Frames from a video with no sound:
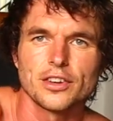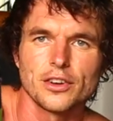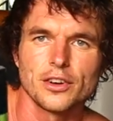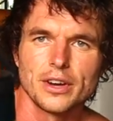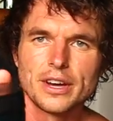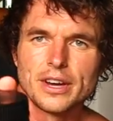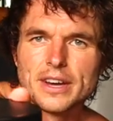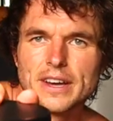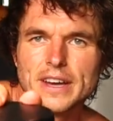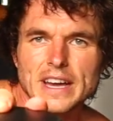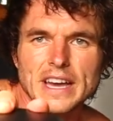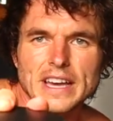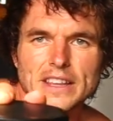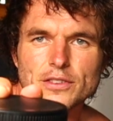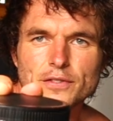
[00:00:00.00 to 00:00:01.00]
to
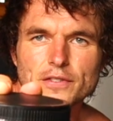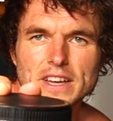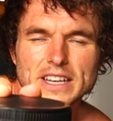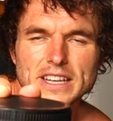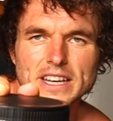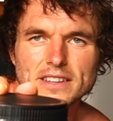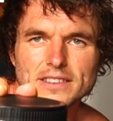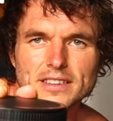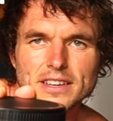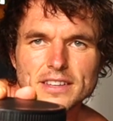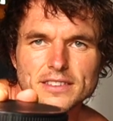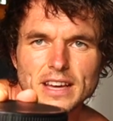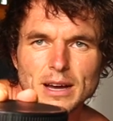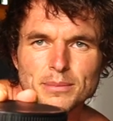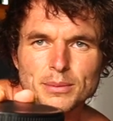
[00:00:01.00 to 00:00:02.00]
this fitness
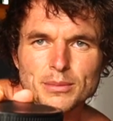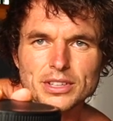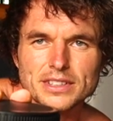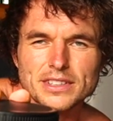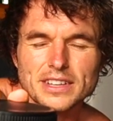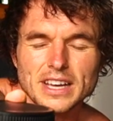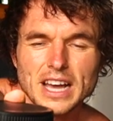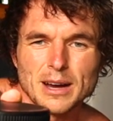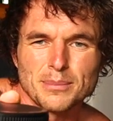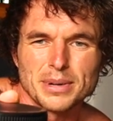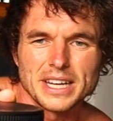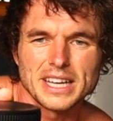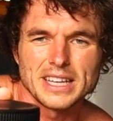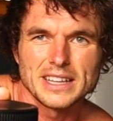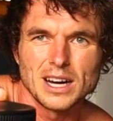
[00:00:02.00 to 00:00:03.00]
supplement
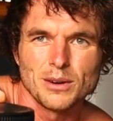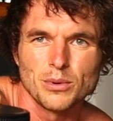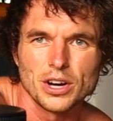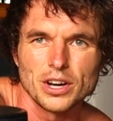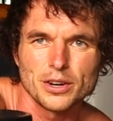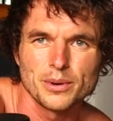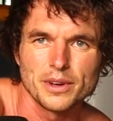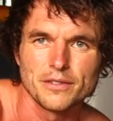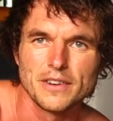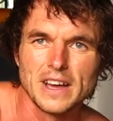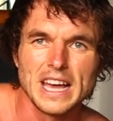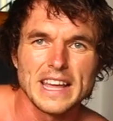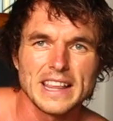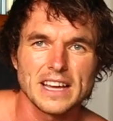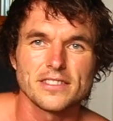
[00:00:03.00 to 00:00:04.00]
company that I work with.
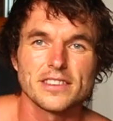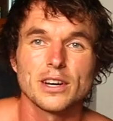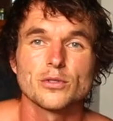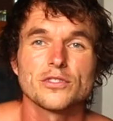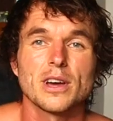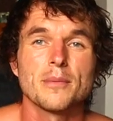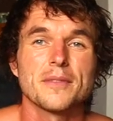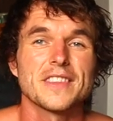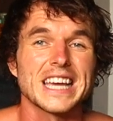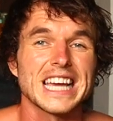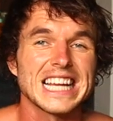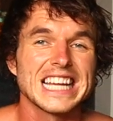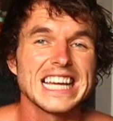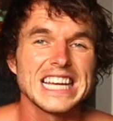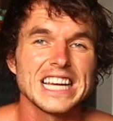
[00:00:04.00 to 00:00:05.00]
They sell some of the
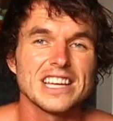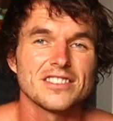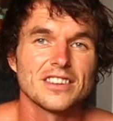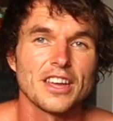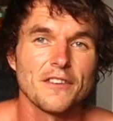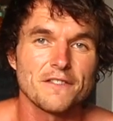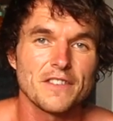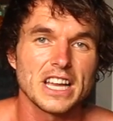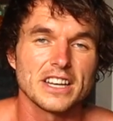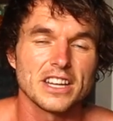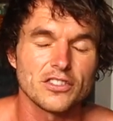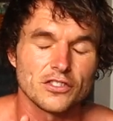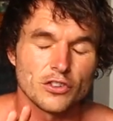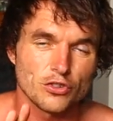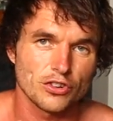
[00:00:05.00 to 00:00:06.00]
cleanest
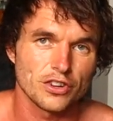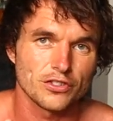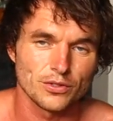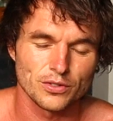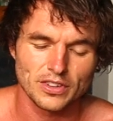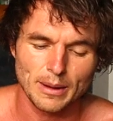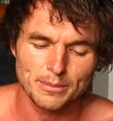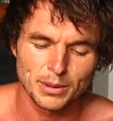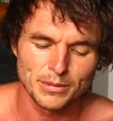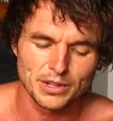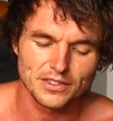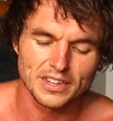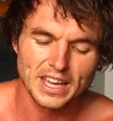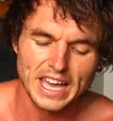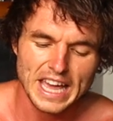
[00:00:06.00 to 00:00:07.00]
fitness nutritional
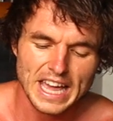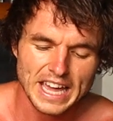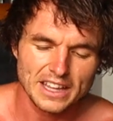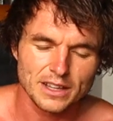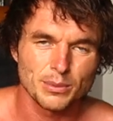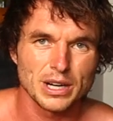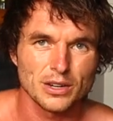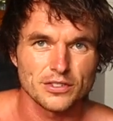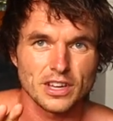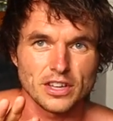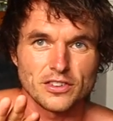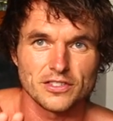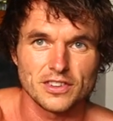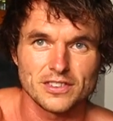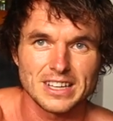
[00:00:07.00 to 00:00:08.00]
supplements in the world,
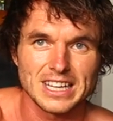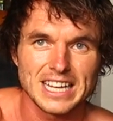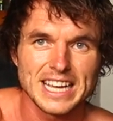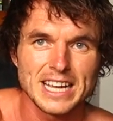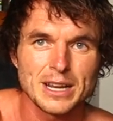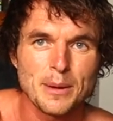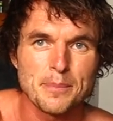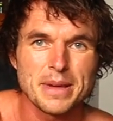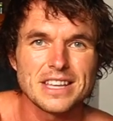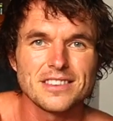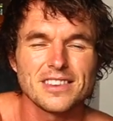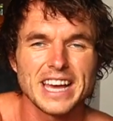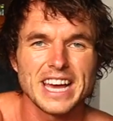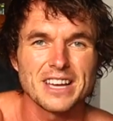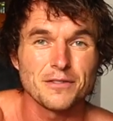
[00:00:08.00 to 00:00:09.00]
such as this clean
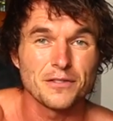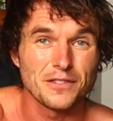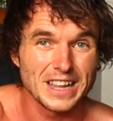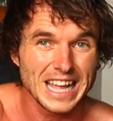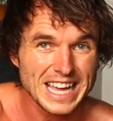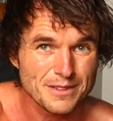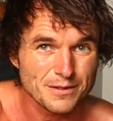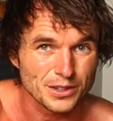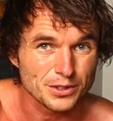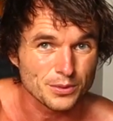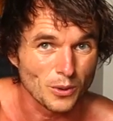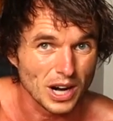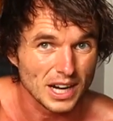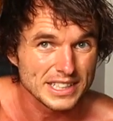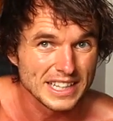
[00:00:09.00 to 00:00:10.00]
BCA flavored
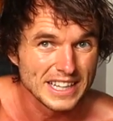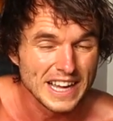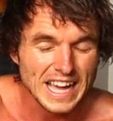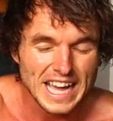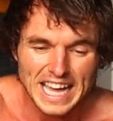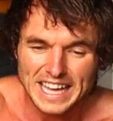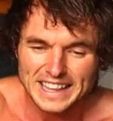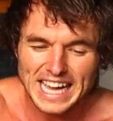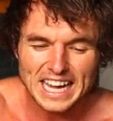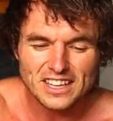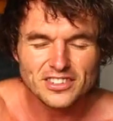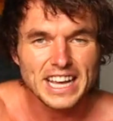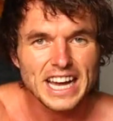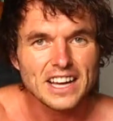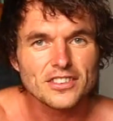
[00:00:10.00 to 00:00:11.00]
one that
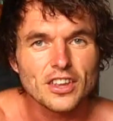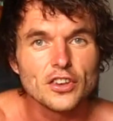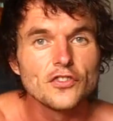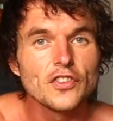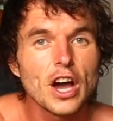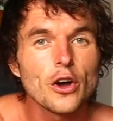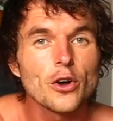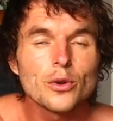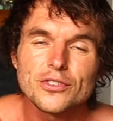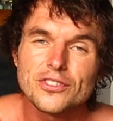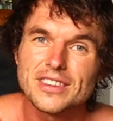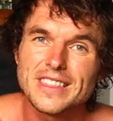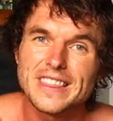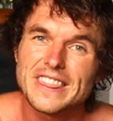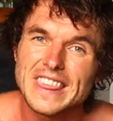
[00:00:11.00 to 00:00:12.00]
actually has no
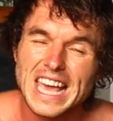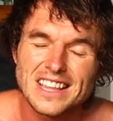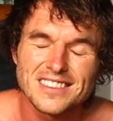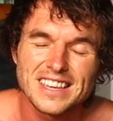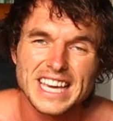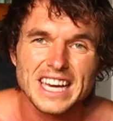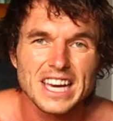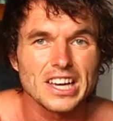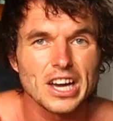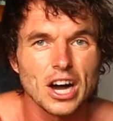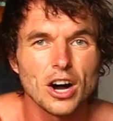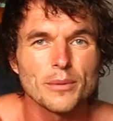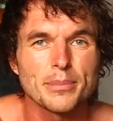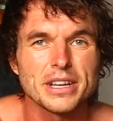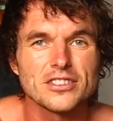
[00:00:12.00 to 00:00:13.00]
synthetic
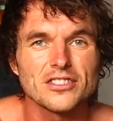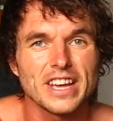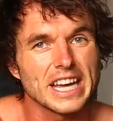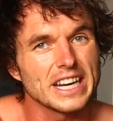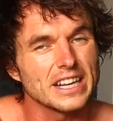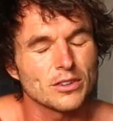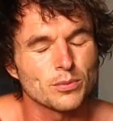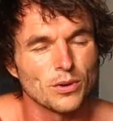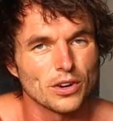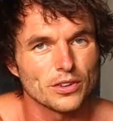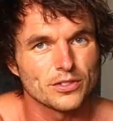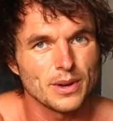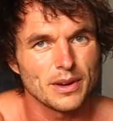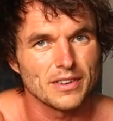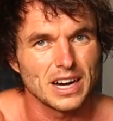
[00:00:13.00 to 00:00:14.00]
garbage in it
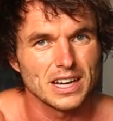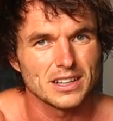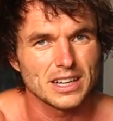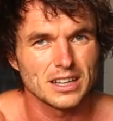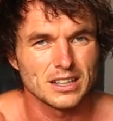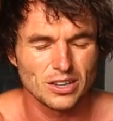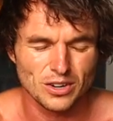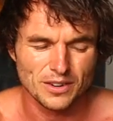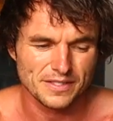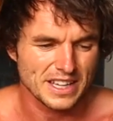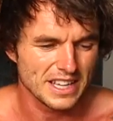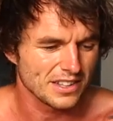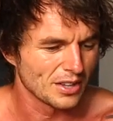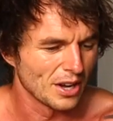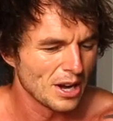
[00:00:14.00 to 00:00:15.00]
whatsoever, unlike a lot of
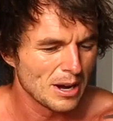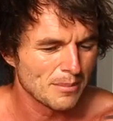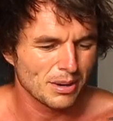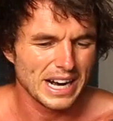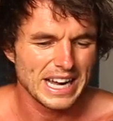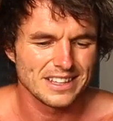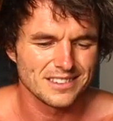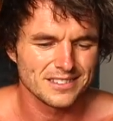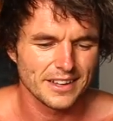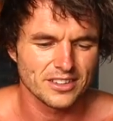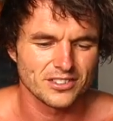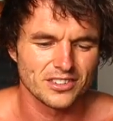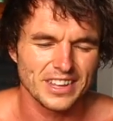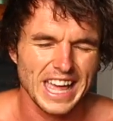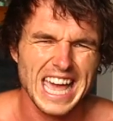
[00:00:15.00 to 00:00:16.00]
these brands
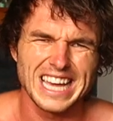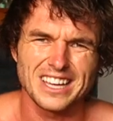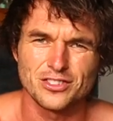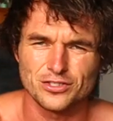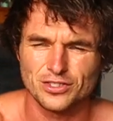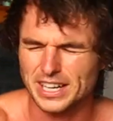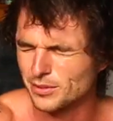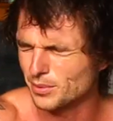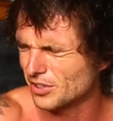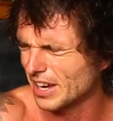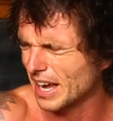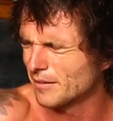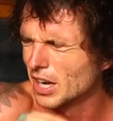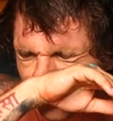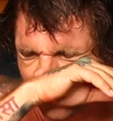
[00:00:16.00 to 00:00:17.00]
such as Xtend, which
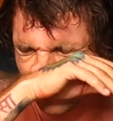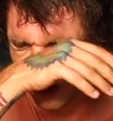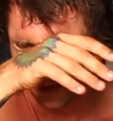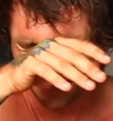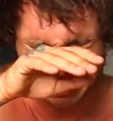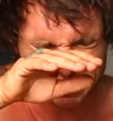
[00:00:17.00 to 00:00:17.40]
have so